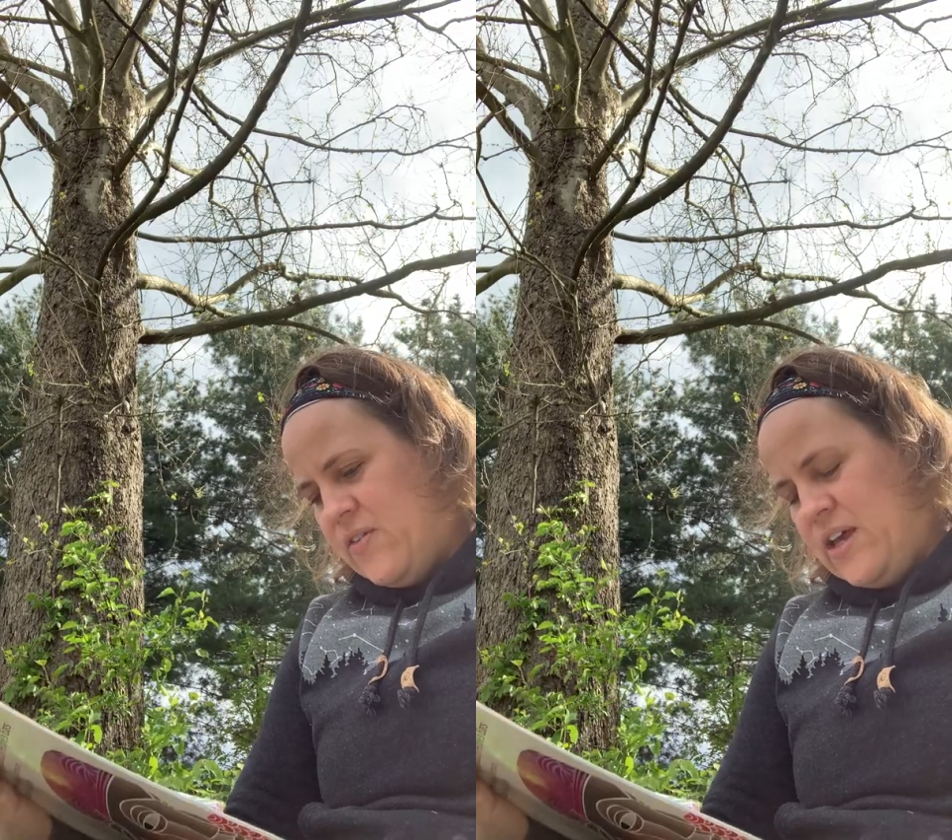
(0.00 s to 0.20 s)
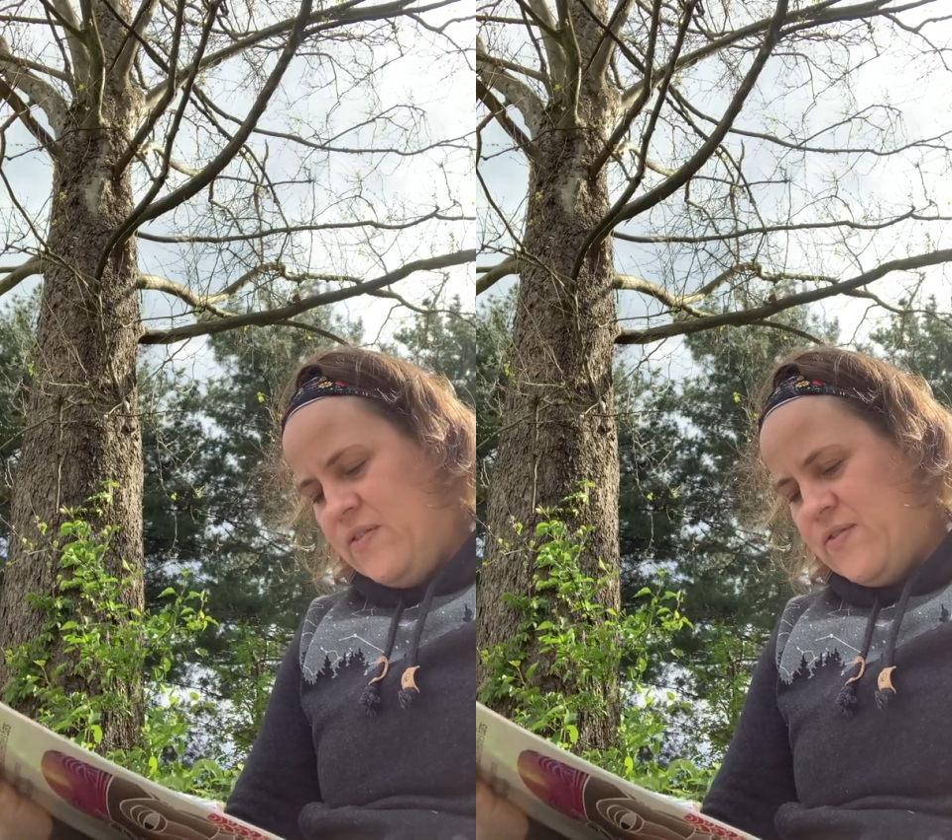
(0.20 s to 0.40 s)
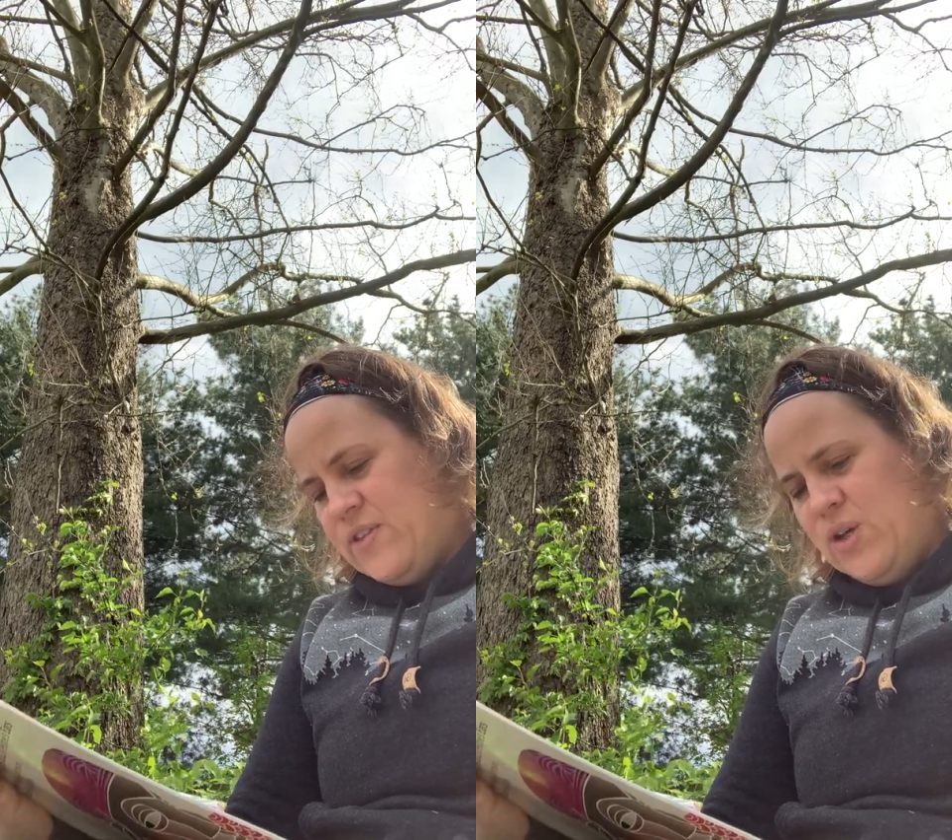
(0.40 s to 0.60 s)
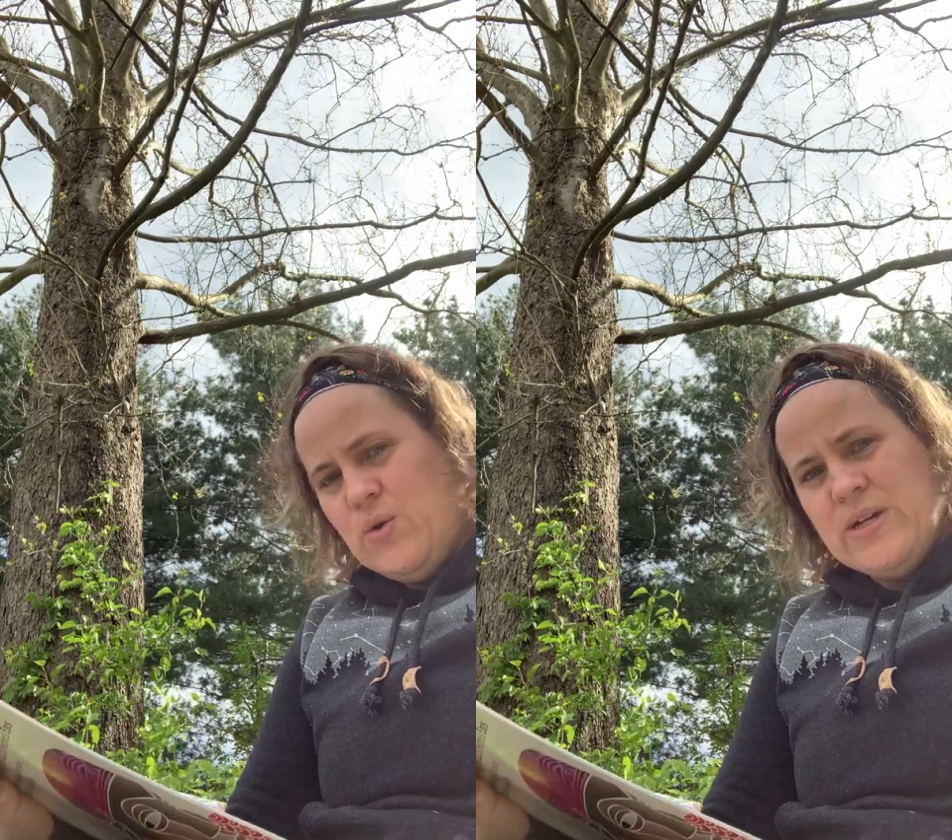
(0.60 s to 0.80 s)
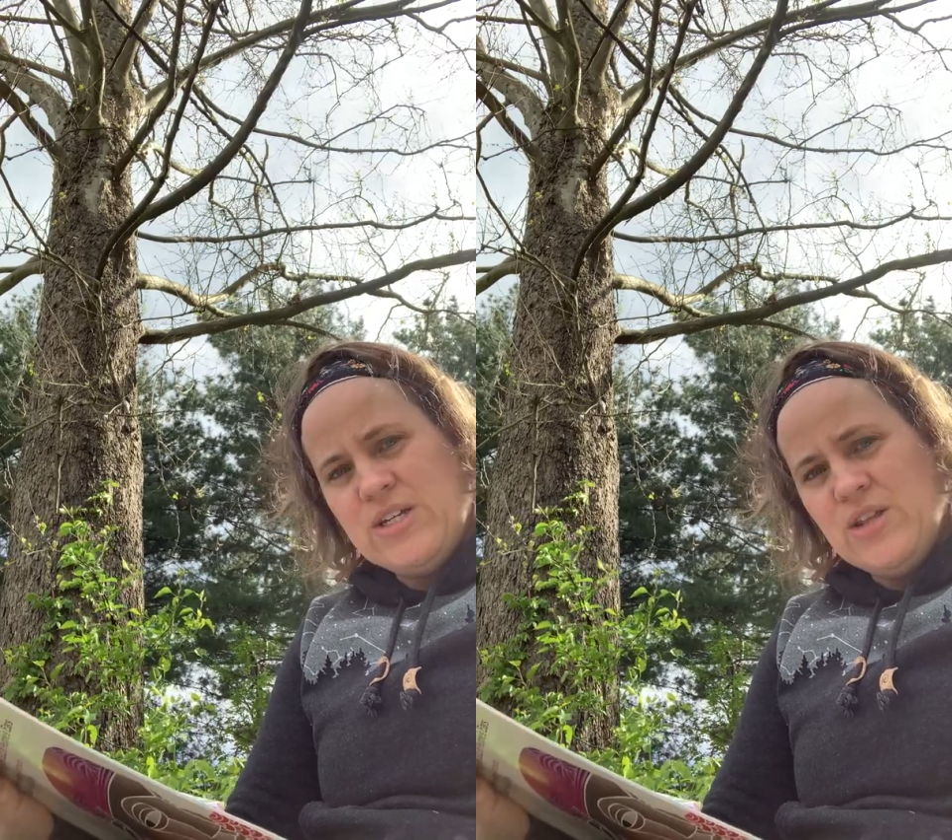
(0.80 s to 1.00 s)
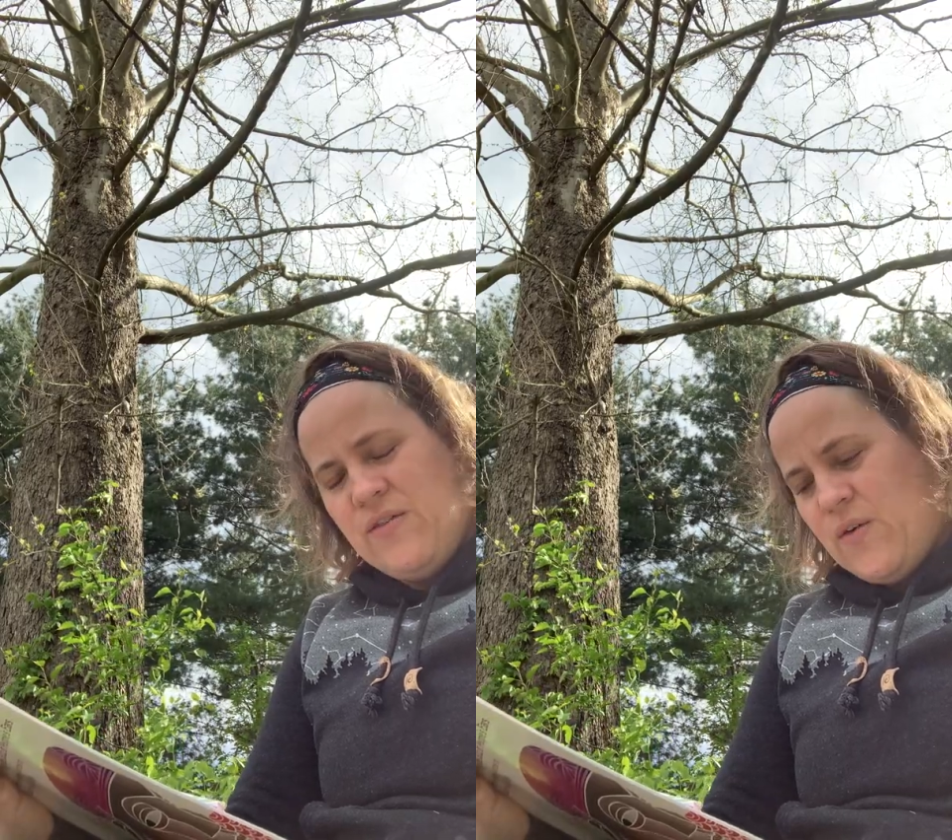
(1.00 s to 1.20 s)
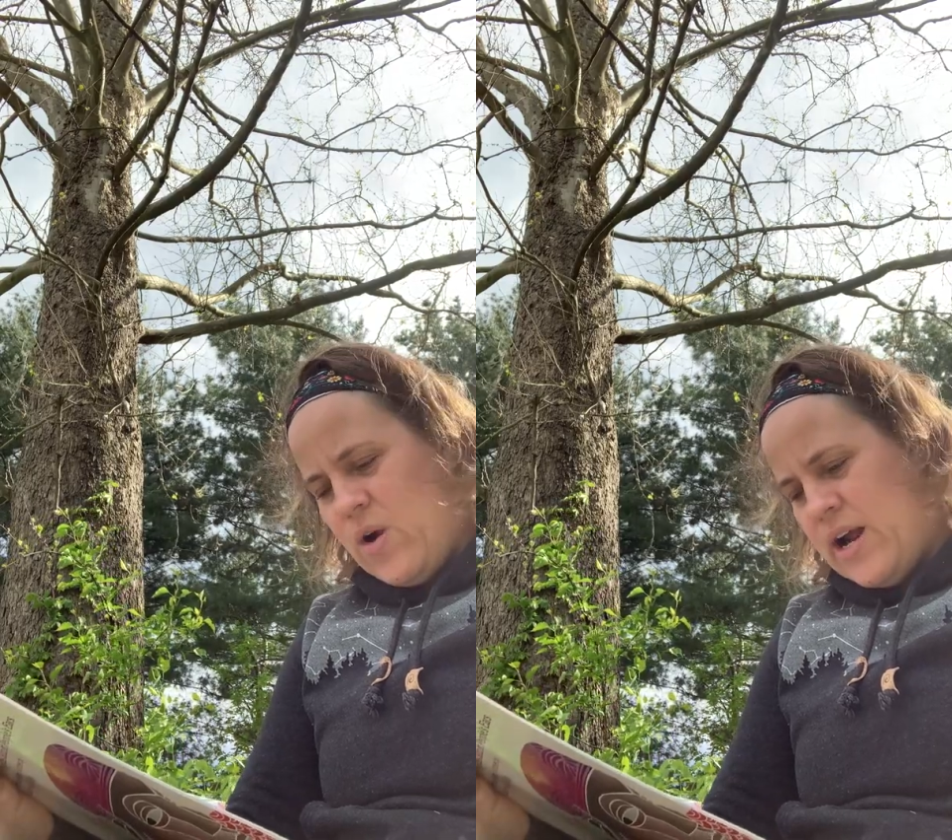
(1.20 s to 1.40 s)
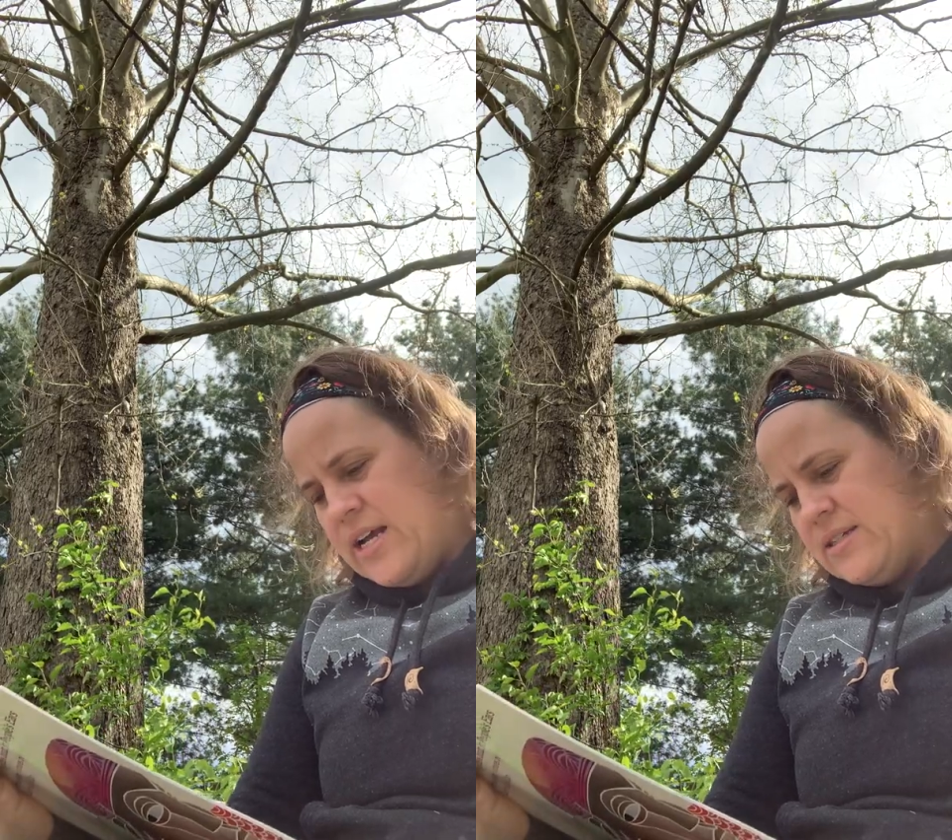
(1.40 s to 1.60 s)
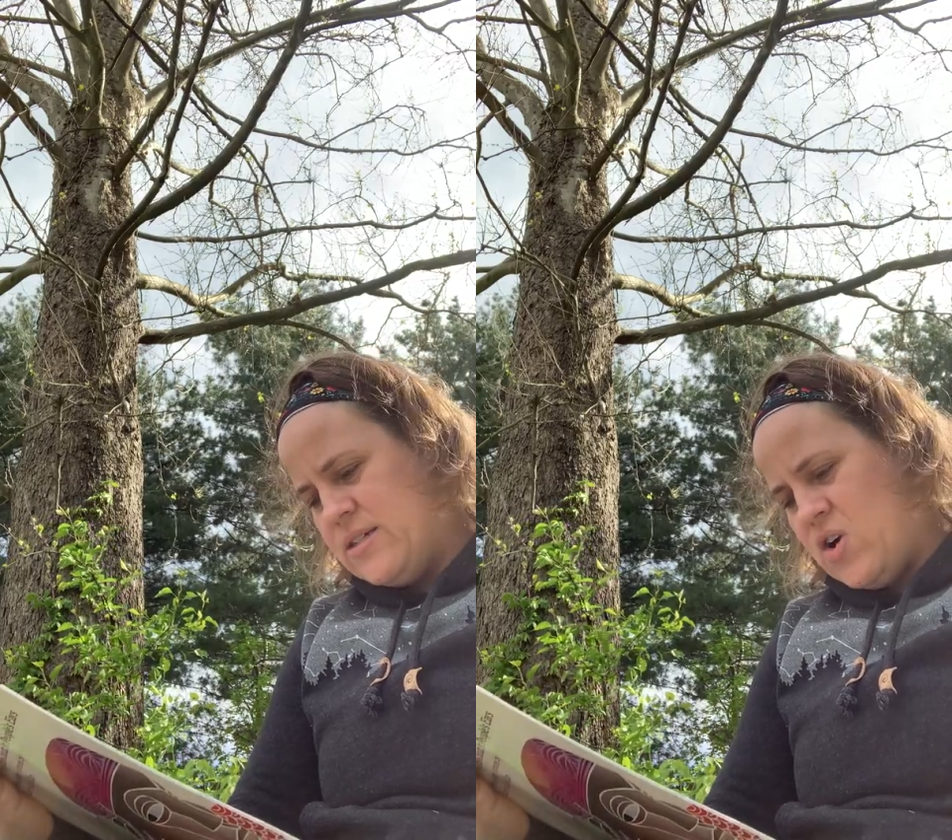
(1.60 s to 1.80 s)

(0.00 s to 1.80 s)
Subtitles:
He flew into the forest,